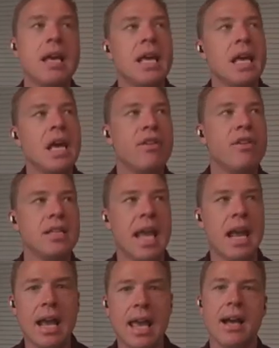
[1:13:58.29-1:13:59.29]
if it's
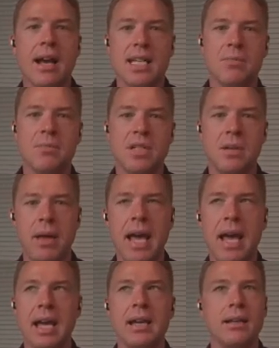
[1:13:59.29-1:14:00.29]
can i get customers to
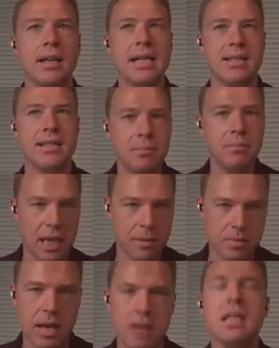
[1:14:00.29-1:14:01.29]
pay it sometimes
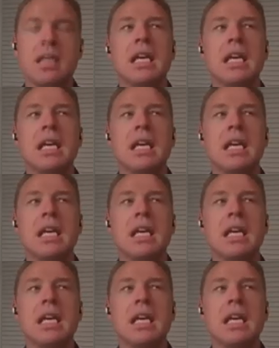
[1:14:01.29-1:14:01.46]
matters